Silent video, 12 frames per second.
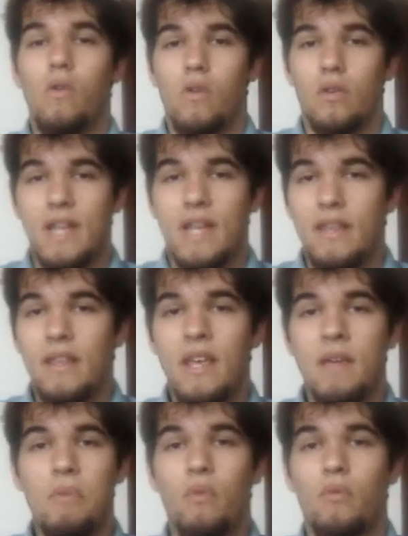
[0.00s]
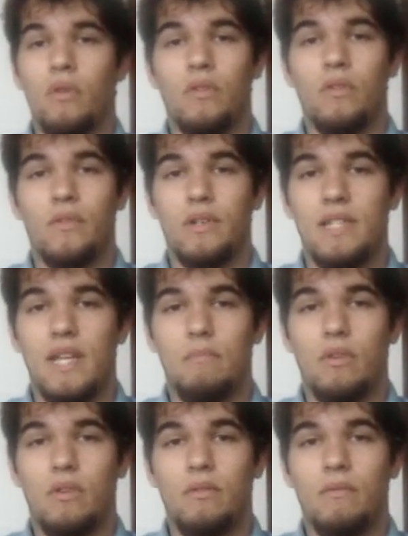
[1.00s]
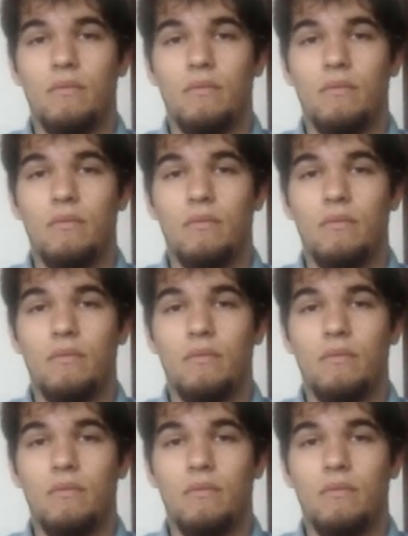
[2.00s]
Or take the hippo roller, for example.